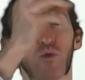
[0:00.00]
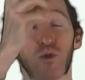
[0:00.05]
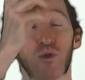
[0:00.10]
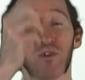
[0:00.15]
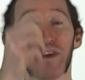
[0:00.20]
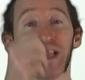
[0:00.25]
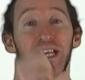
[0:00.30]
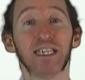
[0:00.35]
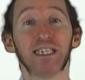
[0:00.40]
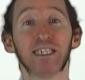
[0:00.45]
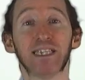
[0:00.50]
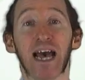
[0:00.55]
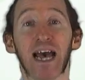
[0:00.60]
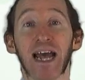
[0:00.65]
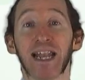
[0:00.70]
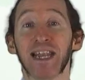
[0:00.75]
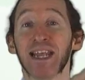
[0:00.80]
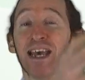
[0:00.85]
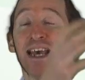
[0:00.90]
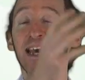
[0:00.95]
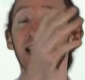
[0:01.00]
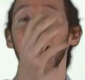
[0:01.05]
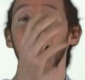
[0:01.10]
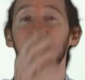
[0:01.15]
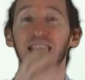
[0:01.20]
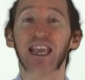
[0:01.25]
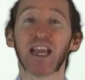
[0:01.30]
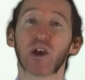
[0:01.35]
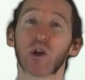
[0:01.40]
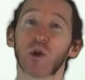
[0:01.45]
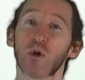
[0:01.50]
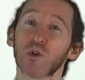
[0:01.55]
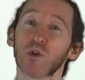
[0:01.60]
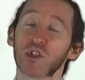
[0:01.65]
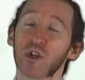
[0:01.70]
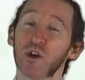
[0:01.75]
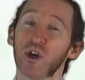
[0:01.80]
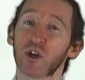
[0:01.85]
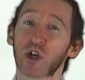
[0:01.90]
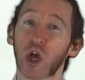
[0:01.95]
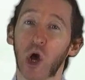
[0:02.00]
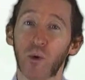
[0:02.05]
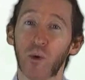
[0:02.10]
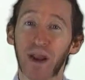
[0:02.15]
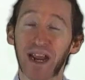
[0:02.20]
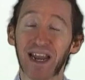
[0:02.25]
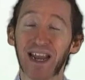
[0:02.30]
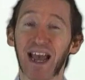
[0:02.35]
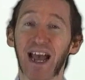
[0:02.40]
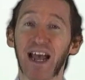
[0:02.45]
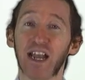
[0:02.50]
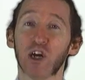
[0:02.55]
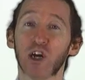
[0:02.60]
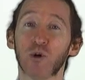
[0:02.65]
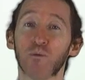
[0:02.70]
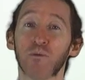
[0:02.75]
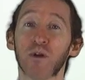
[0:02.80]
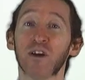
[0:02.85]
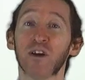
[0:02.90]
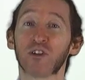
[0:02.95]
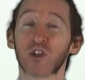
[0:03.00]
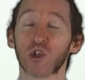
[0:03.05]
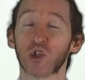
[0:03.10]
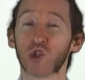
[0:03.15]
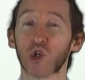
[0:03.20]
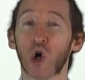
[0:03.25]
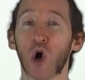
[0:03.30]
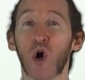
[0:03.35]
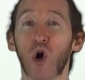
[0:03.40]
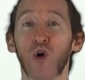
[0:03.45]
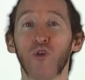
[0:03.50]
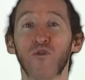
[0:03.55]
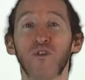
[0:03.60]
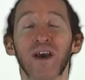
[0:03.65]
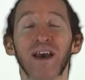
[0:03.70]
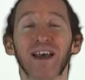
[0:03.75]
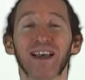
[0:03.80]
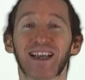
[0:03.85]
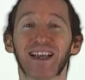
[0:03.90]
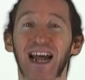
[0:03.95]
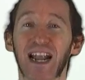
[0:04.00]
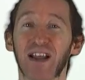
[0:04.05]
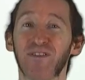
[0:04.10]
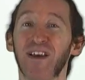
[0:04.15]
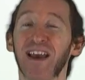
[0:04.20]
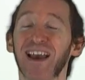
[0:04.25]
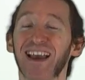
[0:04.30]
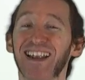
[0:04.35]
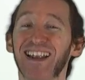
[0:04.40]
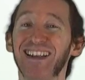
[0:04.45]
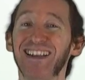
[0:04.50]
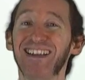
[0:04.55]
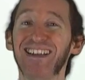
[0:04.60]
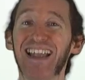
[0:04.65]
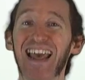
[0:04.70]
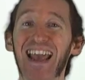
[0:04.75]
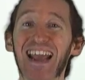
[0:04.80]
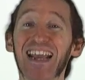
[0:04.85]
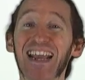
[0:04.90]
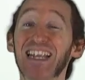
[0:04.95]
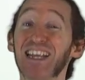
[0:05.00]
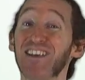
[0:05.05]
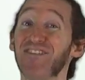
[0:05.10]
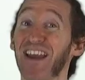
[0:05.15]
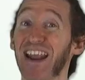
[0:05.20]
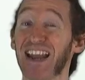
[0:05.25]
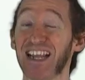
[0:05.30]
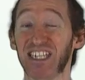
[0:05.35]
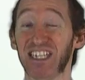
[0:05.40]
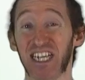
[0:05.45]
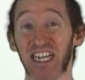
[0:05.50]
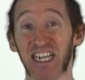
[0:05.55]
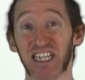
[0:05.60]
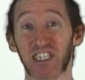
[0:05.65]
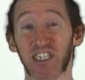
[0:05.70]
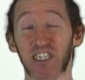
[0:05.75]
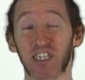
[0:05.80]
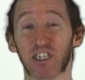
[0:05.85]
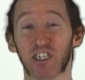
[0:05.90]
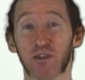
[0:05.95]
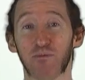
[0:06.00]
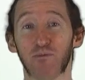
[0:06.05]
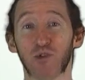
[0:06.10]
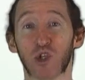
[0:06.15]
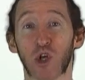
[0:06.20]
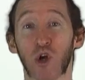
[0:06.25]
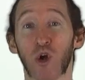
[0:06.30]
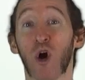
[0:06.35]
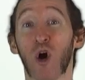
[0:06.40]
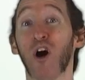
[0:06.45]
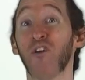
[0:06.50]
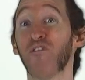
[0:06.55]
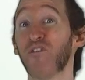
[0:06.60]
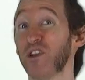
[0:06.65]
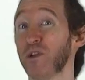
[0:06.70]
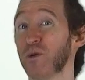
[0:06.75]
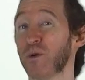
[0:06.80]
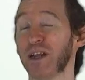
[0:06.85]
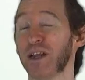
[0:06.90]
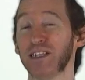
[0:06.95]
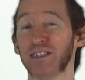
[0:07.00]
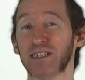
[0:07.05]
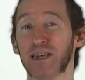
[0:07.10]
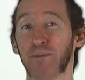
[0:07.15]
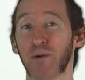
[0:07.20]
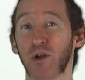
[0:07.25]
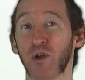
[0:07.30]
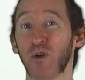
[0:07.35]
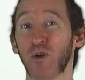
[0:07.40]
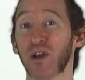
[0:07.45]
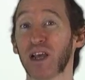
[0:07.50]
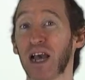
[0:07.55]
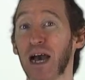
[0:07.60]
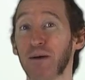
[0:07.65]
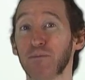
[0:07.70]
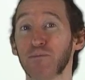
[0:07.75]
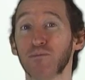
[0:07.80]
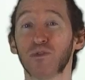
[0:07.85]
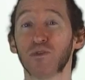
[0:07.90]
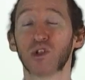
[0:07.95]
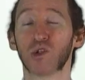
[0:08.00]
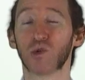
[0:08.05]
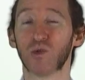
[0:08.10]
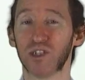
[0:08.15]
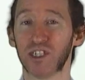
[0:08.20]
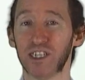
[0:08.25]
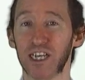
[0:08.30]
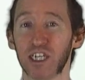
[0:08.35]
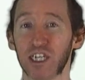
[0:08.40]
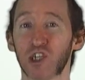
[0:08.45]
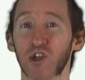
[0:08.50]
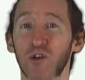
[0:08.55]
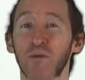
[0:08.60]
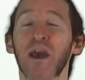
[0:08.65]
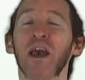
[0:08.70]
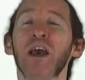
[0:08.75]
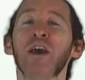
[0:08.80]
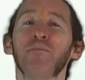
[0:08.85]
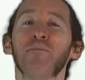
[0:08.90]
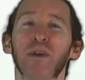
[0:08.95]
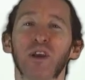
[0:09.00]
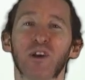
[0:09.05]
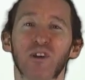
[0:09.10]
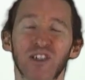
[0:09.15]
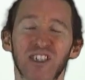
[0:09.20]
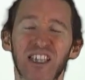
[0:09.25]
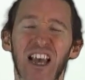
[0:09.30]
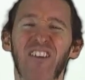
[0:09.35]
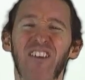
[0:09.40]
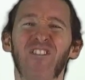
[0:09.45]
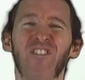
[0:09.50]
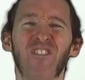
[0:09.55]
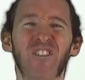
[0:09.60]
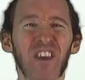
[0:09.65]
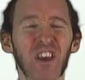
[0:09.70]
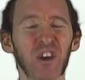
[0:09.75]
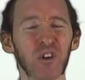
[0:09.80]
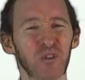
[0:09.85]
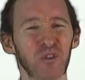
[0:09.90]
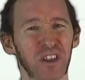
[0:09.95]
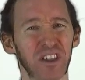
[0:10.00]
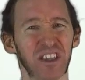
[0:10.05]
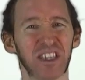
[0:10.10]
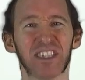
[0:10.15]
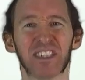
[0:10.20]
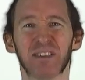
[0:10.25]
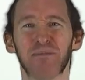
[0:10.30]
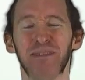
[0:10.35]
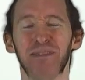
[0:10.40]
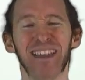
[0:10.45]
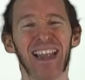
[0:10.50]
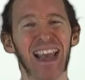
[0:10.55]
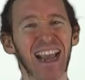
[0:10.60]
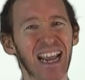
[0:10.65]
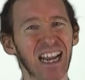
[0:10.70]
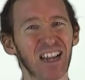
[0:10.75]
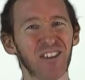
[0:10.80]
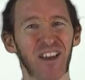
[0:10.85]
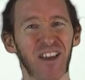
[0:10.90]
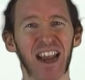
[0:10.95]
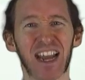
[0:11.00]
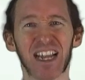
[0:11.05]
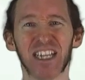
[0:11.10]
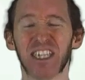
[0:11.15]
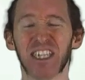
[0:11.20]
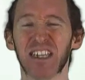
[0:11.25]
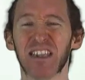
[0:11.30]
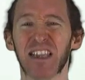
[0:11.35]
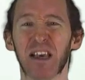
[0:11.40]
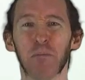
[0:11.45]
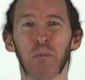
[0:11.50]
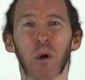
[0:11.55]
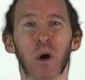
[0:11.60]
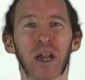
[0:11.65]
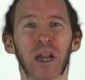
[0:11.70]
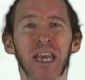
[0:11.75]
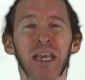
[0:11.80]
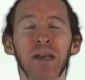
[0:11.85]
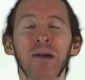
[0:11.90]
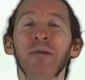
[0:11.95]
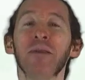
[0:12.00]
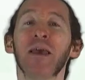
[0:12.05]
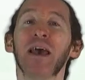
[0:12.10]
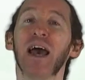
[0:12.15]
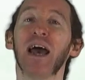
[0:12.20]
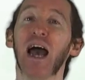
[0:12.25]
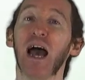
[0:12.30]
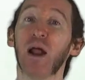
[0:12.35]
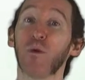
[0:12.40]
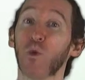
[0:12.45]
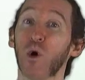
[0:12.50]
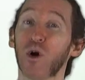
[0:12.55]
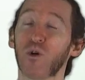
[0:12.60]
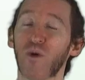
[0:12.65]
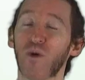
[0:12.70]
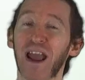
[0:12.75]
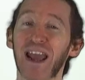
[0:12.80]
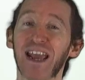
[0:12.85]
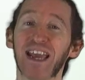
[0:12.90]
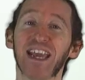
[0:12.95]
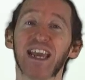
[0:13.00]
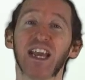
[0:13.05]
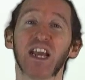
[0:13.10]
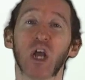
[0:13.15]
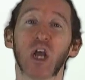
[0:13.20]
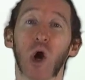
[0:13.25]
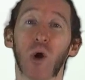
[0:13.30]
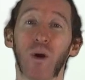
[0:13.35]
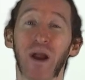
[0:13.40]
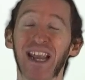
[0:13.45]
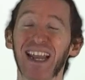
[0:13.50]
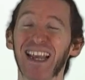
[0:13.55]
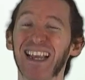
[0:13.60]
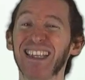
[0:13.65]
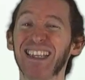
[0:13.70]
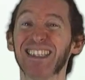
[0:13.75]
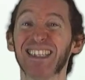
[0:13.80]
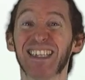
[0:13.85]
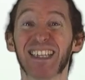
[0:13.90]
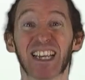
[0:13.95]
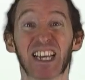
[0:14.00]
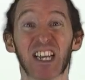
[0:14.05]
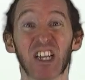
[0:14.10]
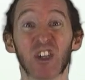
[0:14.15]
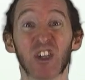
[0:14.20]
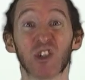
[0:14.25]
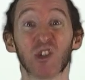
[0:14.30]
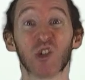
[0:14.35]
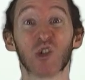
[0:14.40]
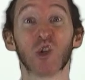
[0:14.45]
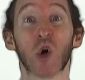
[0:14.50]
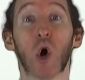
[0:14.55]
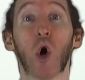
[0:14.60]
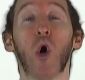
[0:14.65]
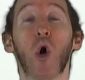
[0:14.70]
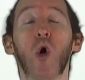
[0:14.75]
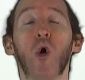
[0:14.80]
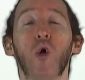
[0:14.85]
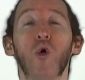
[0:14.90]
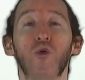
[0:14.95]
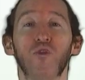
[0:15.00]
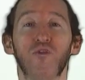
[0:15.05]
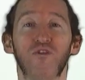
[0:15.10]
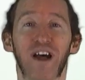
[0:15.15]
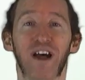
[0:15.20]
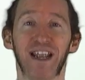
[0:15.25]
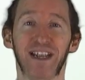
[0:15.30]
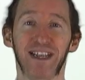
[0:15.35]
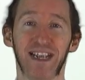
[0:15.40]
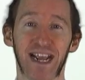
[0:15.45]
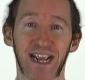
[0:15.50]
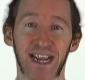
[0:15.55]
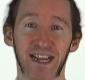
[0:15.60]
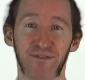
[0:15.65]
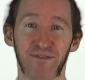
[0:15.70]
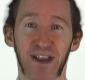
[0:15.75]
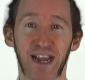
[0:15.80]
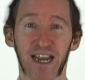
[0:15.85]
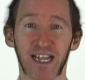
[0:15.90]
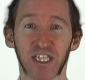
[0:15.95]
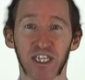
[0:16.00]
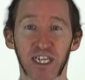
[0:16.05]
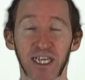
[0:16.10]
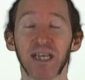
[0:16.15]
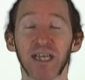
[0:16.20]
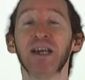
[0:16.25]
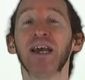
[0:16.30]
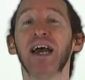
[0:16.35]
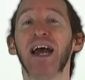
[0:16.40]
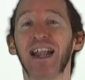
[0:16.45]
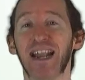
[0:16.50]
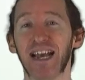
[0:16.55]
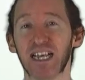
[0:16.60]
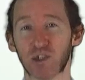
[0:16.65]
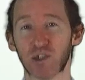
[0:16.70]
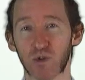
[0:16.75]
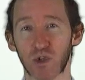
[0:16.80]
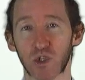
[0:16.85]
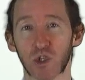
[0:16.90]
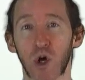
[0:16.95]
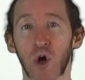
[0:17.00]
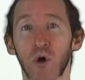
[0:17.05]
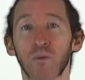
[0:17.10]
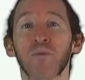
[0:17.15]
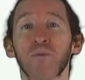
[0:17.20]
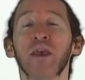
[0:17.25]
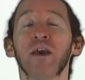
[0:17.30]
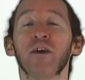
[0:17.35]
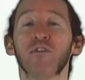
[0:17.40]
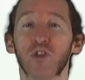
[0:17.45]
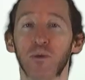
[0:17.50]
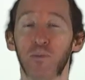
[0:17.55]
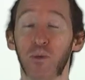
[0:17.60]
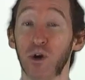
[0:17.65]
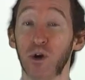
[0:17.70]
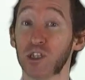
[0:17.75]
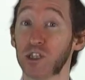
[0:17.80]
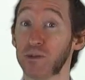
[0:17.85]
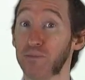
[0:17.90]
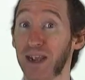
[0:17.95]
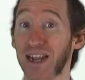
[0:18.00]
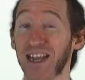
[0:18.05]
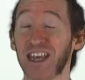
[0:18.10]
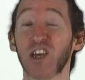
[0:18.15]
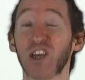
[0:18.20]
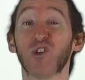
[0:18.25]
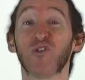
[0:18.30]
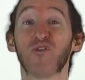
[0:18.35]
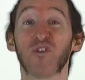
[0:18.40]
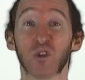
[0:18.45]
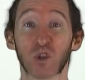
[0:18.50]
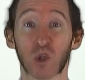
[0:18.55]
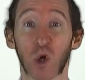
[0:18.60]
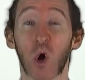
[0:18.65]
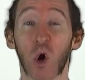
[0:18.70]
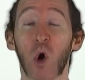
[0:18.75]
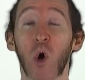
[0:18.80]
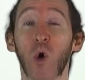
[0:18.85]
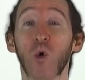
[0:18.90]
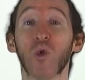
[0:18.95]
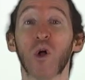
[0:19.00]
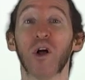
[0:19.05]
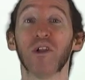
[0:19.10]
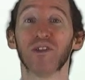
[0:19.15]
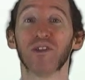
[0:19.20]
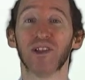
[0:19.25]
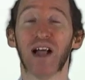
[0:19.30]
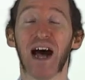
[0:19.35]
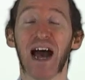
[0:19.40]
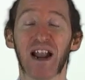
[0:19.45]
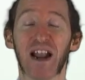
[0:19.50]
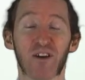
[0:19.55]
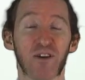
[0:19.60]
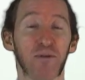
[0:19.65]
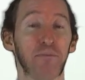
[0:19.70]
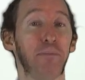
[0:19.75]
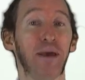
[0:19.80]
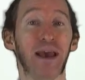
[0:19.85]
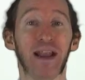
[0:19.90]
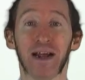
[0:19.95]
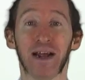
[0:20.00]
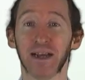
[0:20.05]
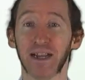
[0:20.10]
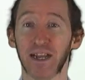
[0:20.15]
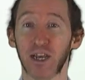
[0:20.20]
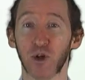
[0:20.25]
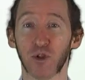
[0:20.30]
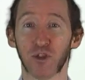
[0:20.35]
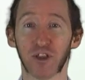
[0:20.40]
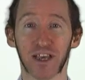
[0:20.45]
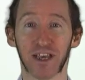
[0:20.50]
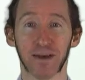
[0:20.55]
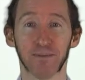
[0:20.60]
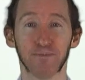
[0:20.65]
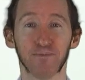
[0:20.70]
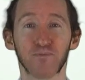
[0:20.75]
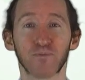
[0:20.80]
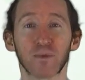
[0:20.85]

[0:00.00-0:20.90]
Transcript: release that. It can also go in and help dissolve kind of negative energy in a system. So often you'll get someone who comes to a session because they feel that there's some negative energy in their body, and what Reiki can go in is it can dissolve that negative energy, and as a result, the person being healed feels a whole lot lighter and better and healthier.